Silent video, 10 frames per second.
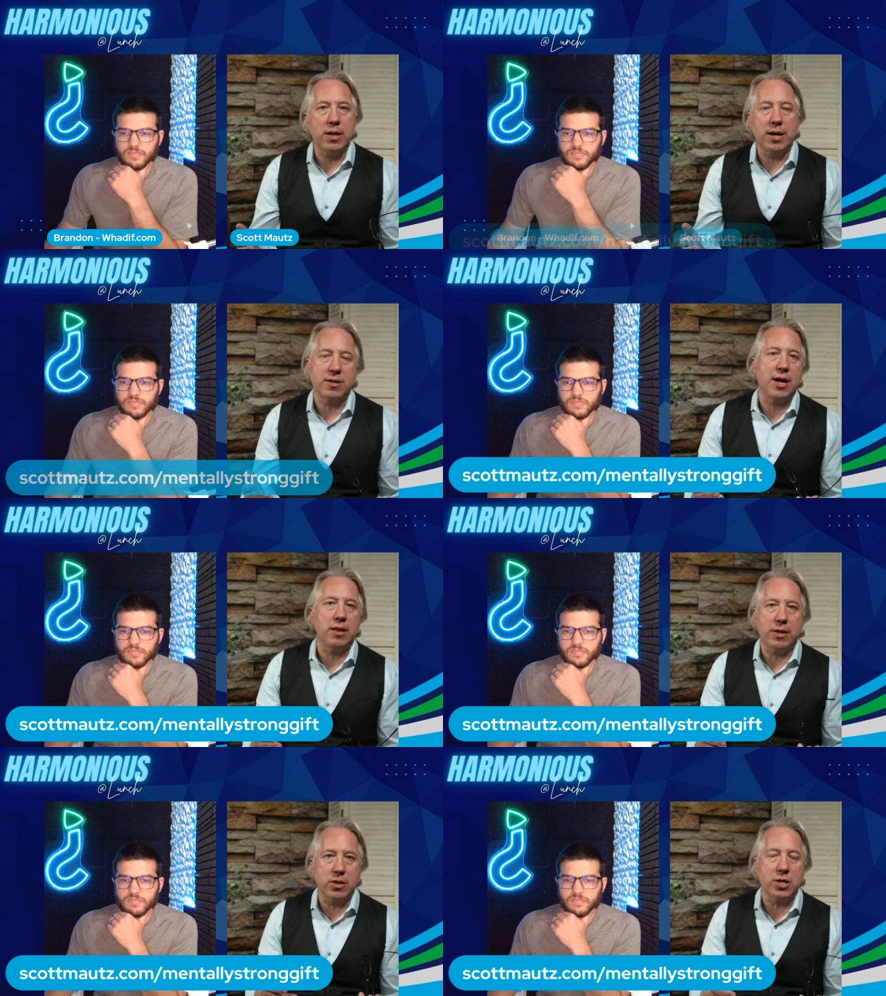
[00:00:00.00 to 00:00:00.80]
Speaker 1: It's not
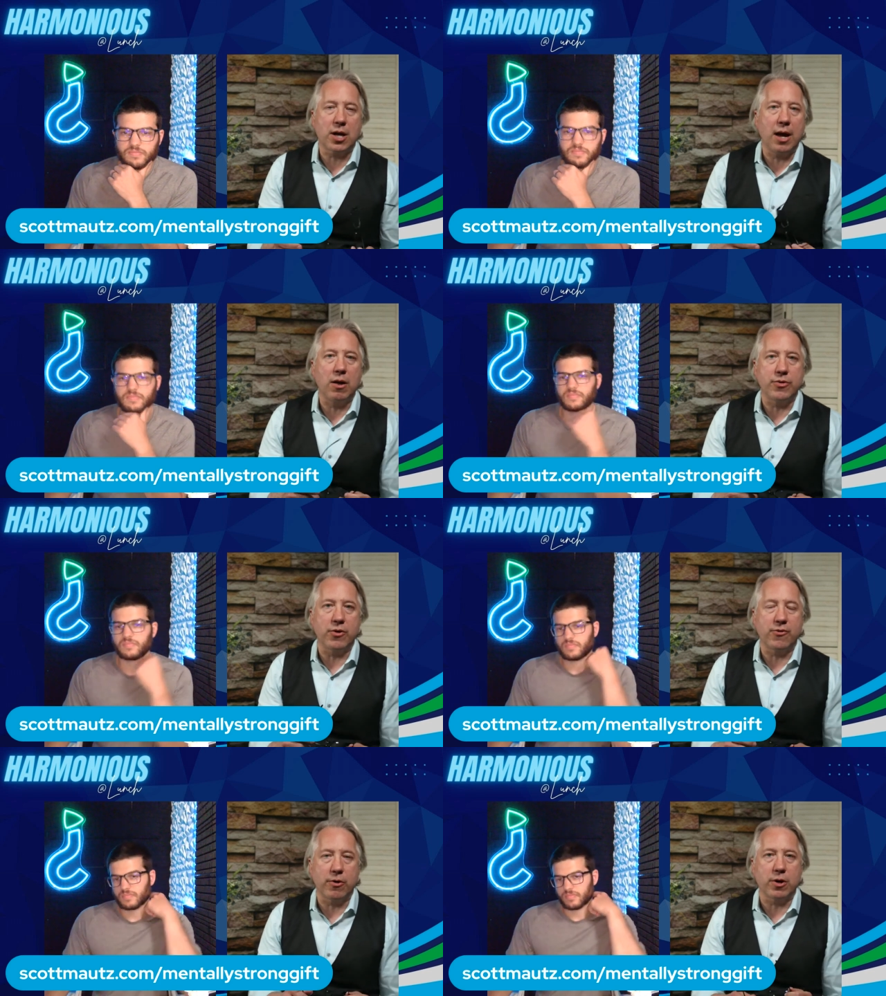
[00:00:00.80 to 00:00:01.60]
like the scale at the
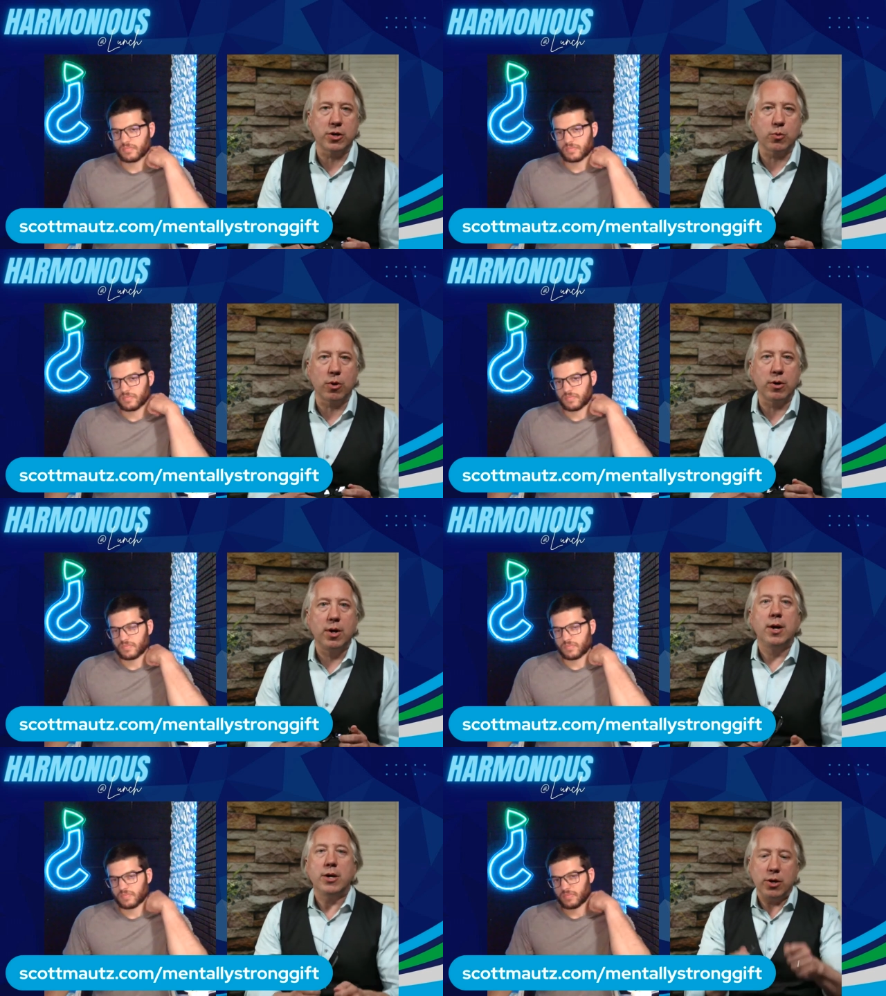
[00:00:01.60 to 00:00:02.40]
circus where,
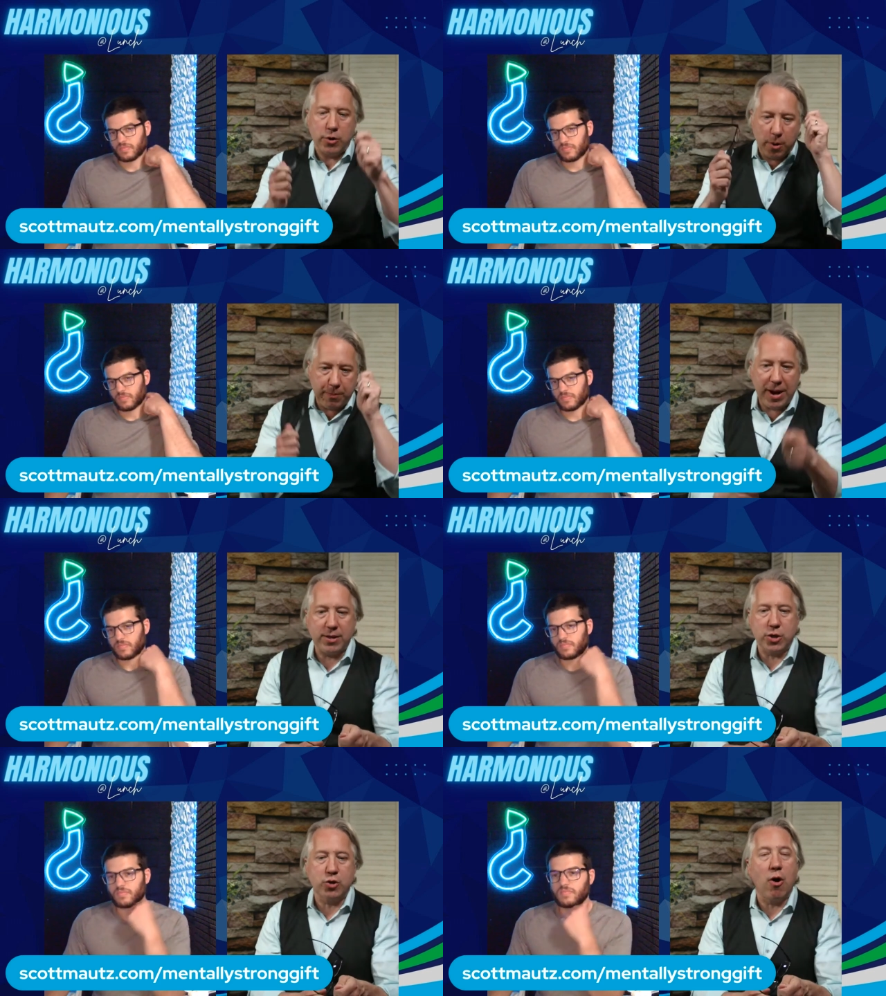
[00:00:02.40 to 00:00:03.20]
you know, you bang the
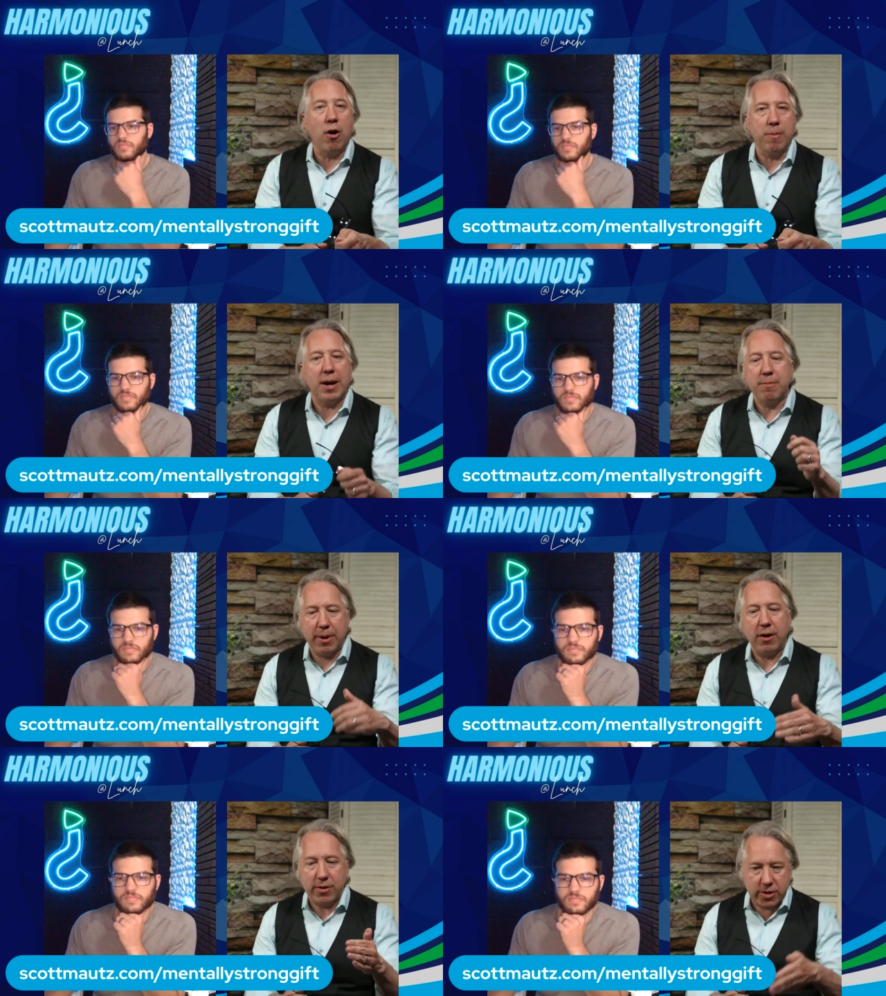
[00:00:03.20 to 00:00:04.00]
strongman
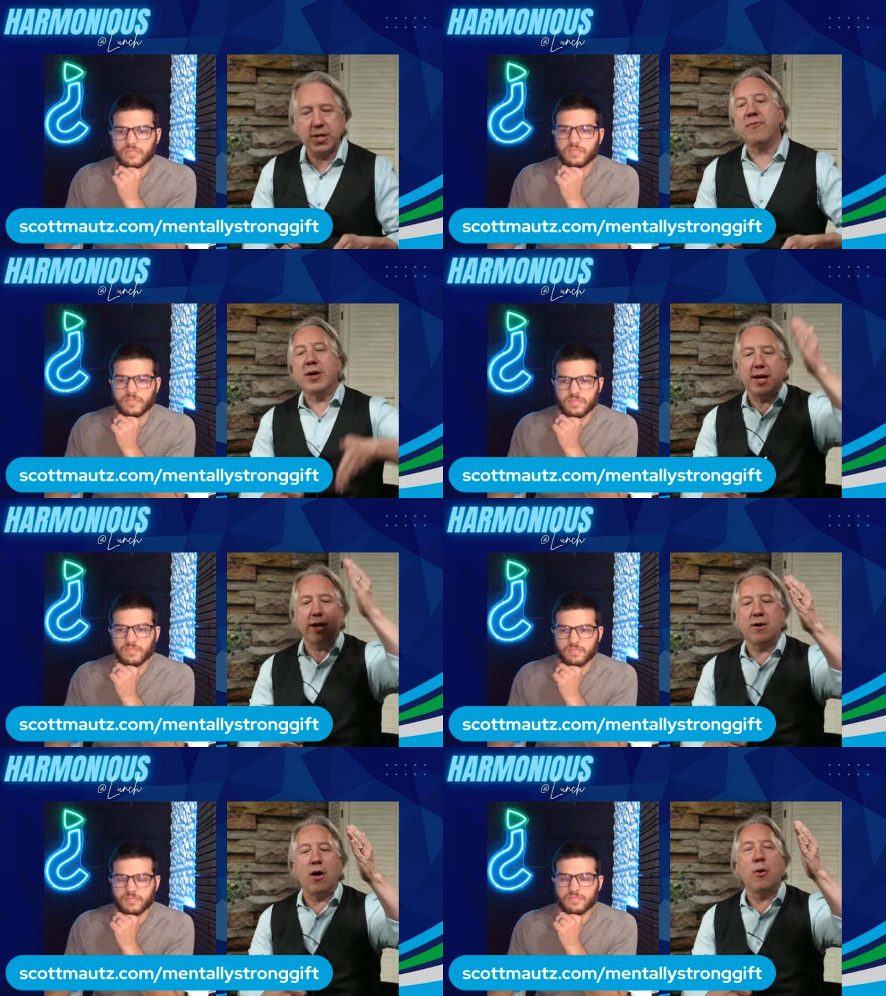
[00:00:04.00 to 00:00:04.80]
bell and see if you can get it
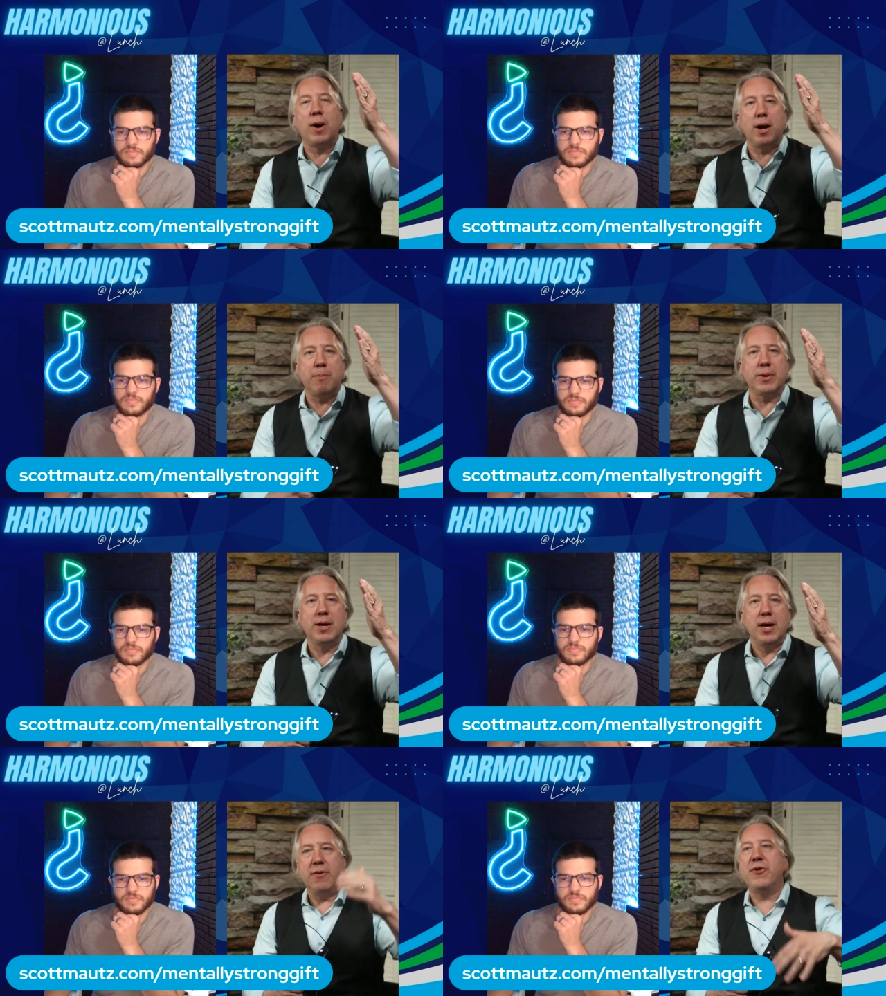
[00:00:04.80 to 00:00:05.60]
all the way up. And if you